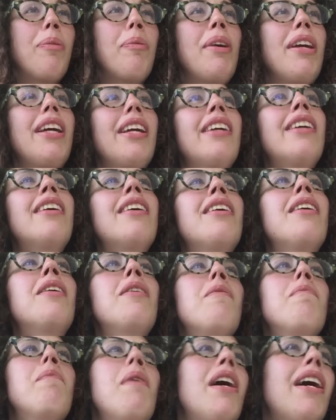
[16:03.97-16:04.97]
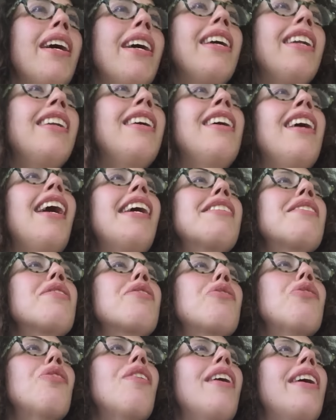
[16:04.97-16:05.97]
me, but I
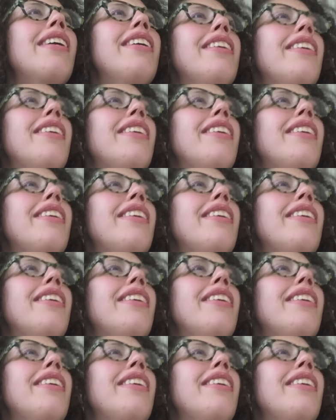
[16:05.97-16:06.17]
just tried